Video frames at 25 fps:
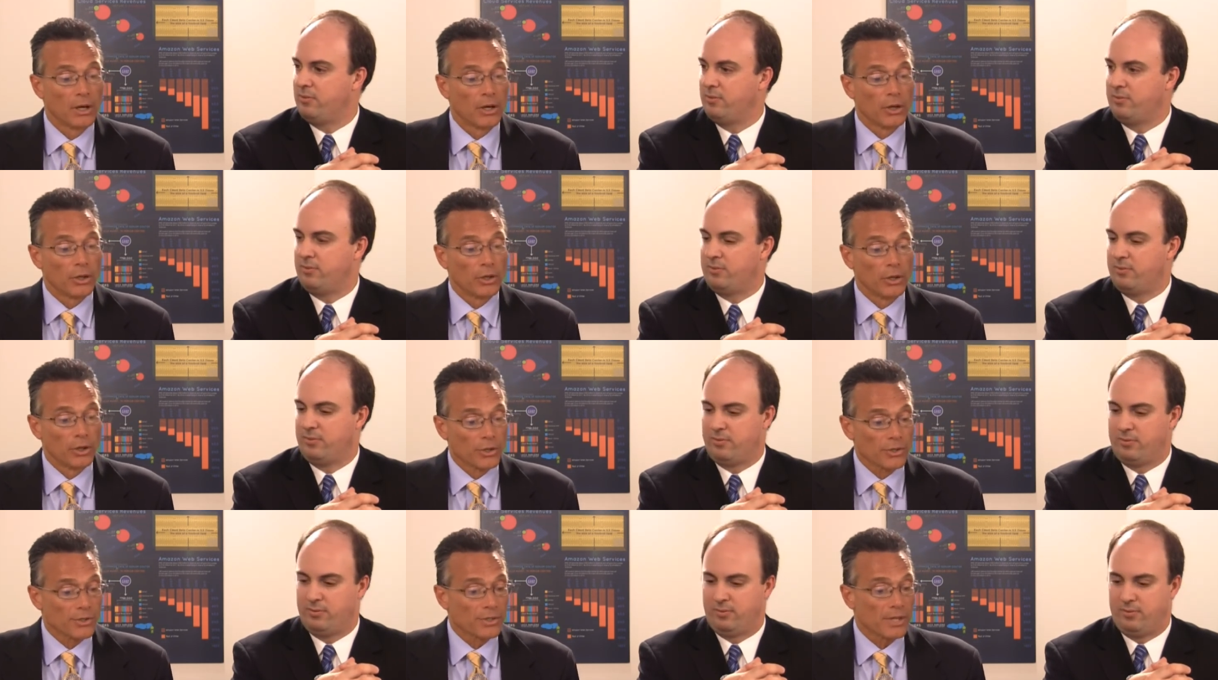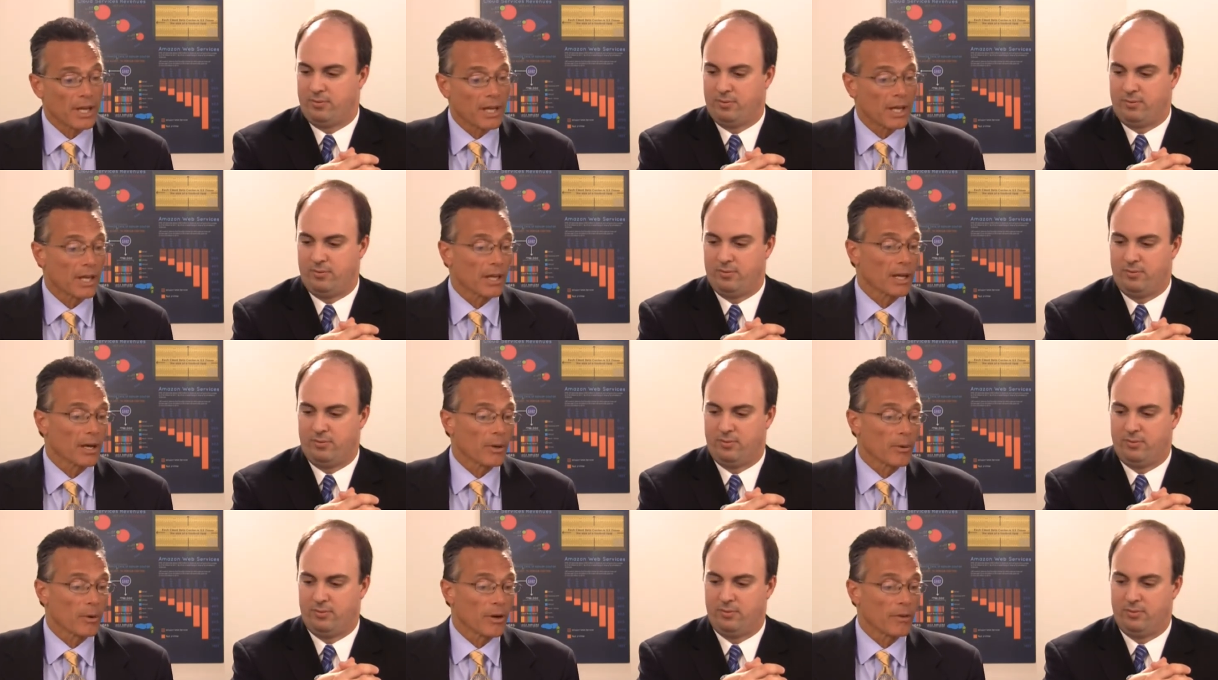Speaker 1: You're
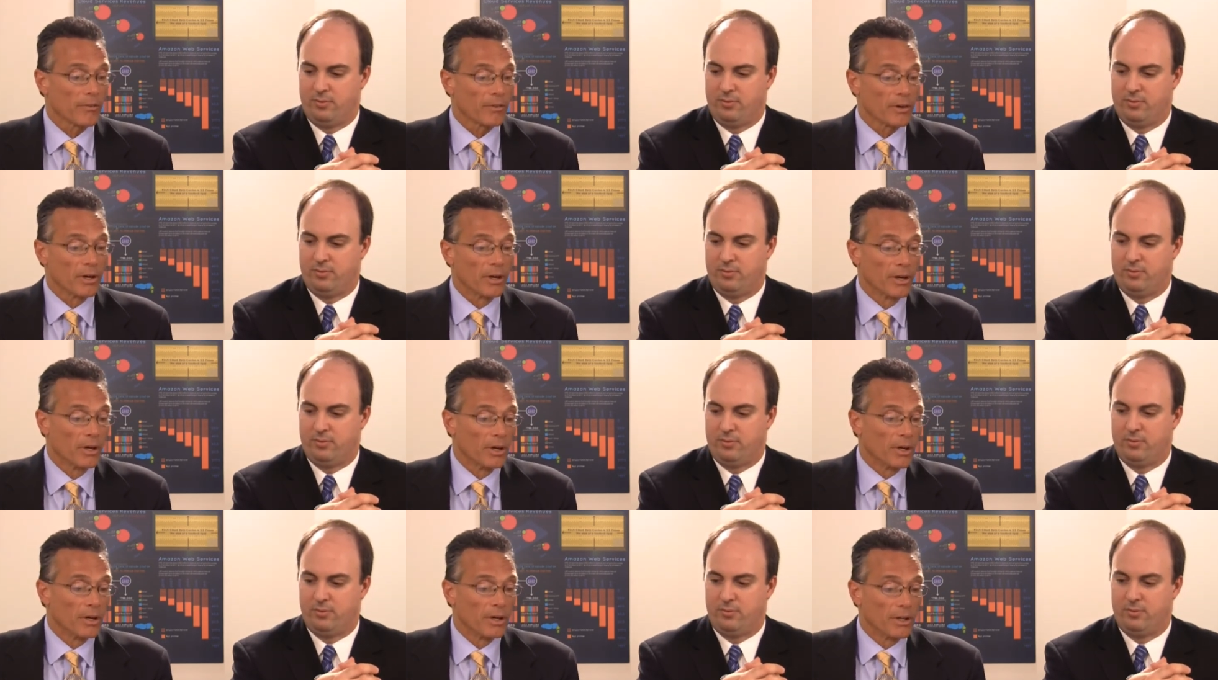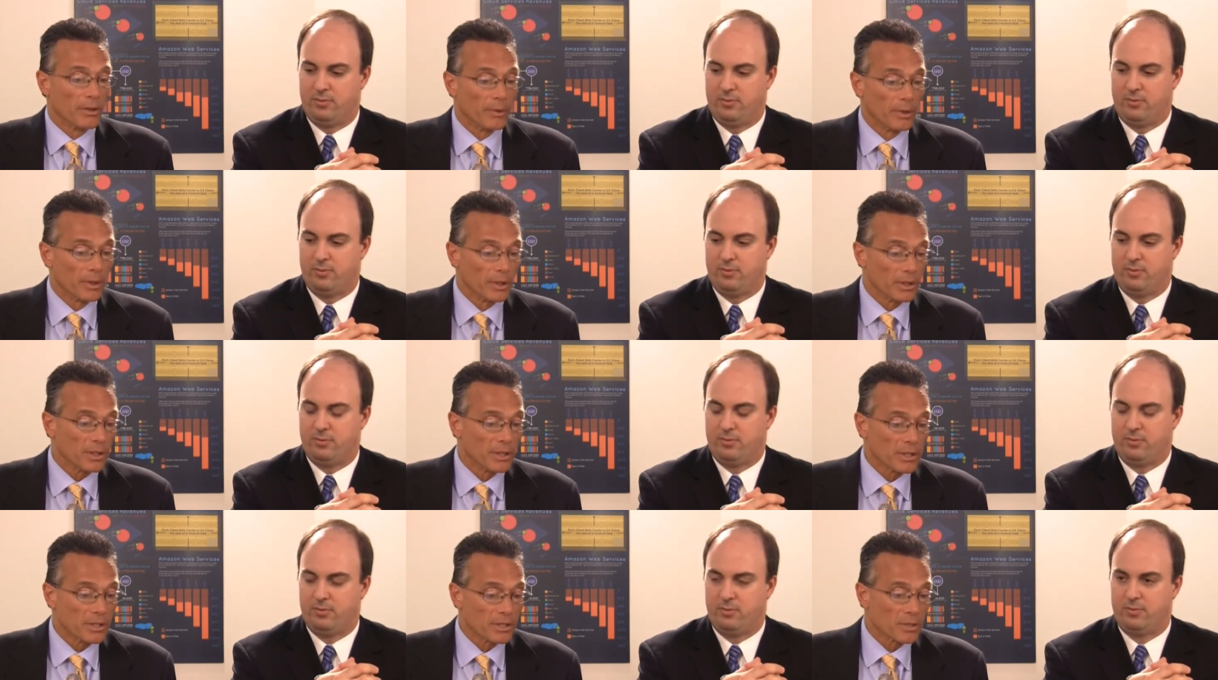saying, however, there
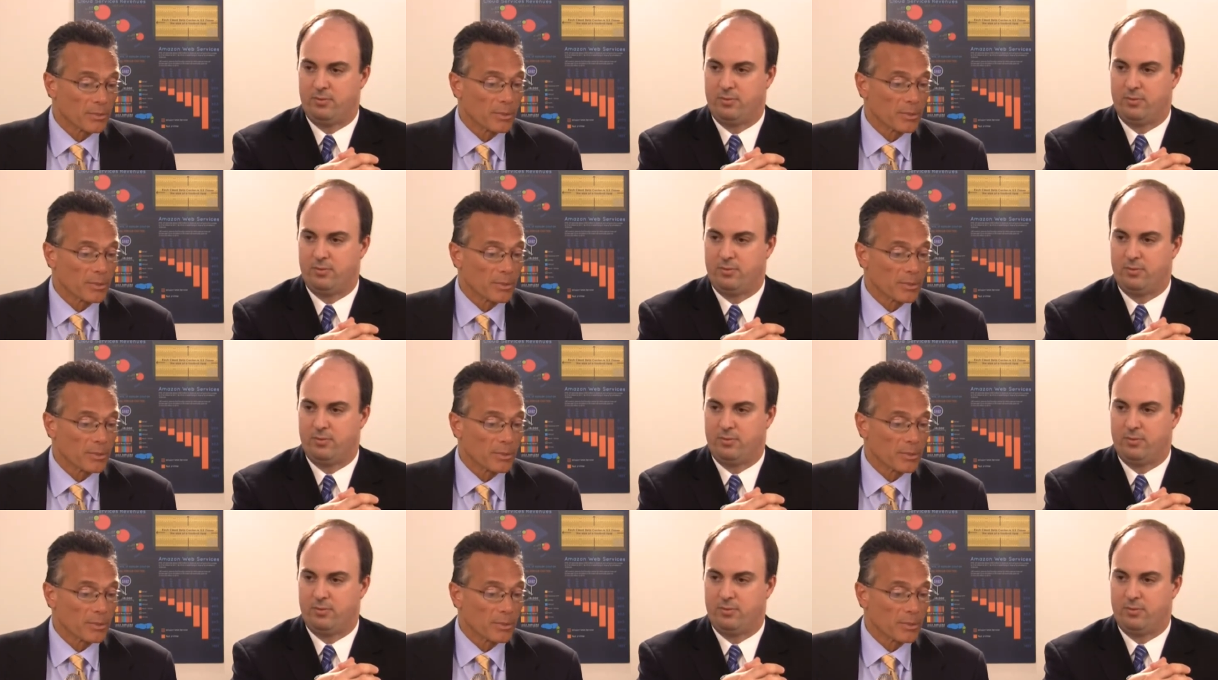really needs to